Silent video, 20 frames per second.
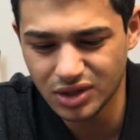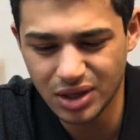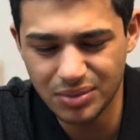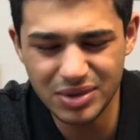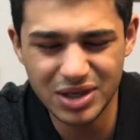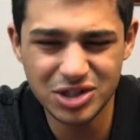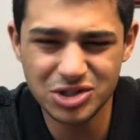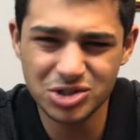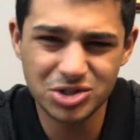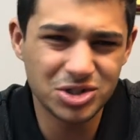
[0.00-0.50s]

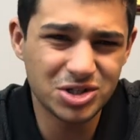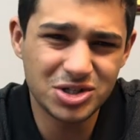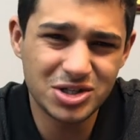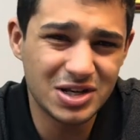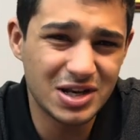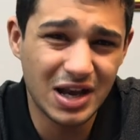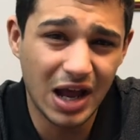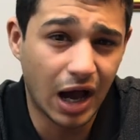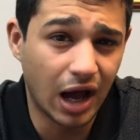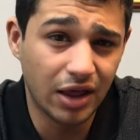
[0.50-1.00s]
it's just
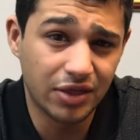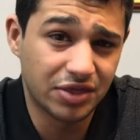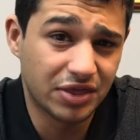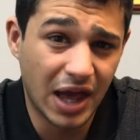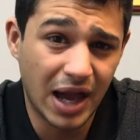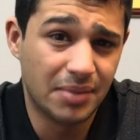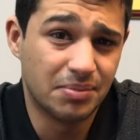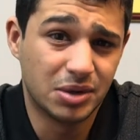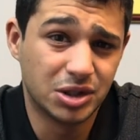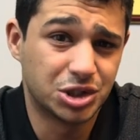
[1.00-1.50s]
not
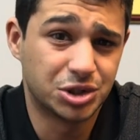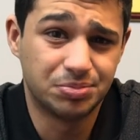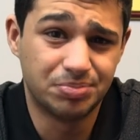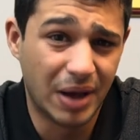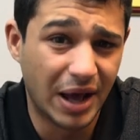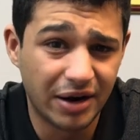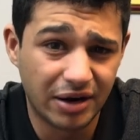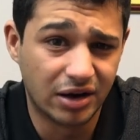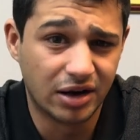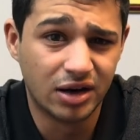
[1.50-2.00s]
that much
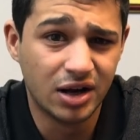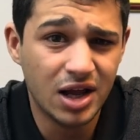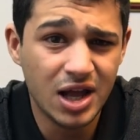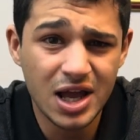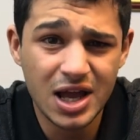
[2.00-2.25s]
better.